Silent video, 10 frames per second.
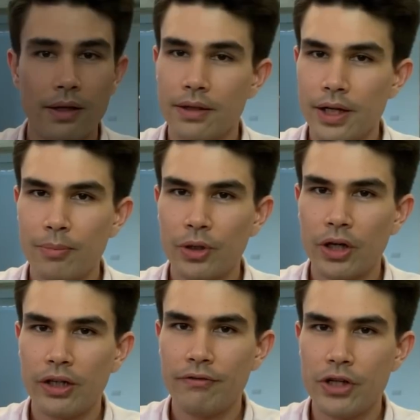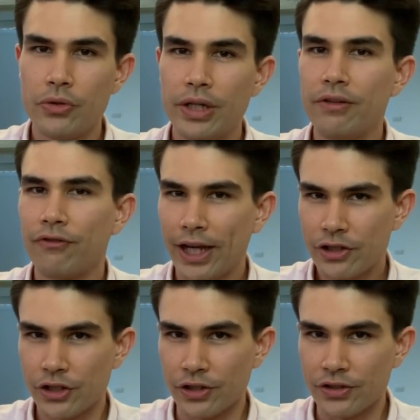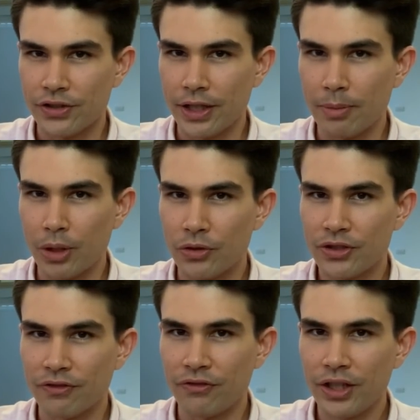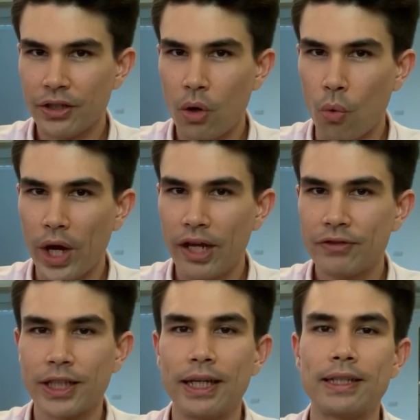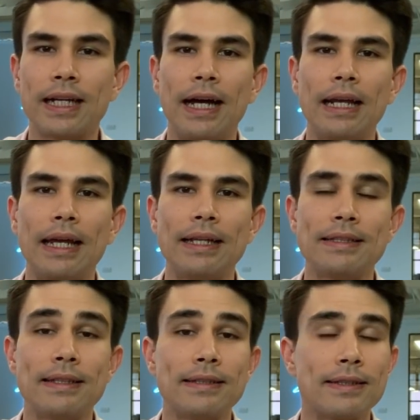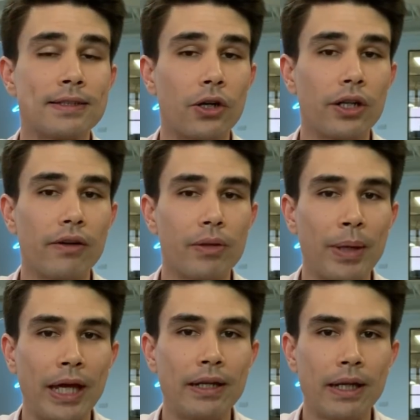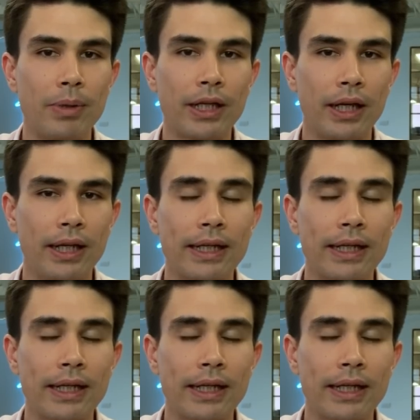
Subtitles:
The number of new infections in the most severe wave to hit Thailand since the start of the pandemic